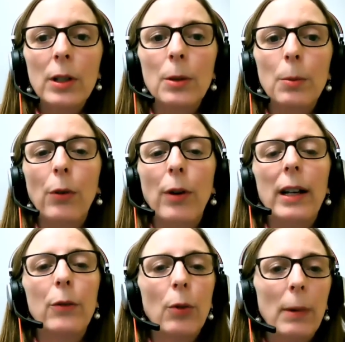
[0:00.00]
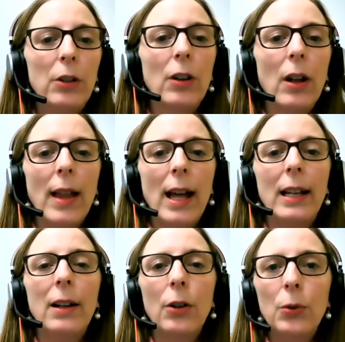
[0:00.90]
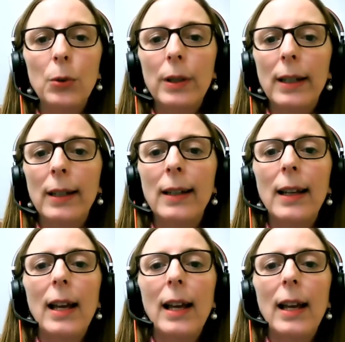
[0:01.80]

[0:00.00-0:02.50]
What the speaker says: to provide information on that in our toolkit,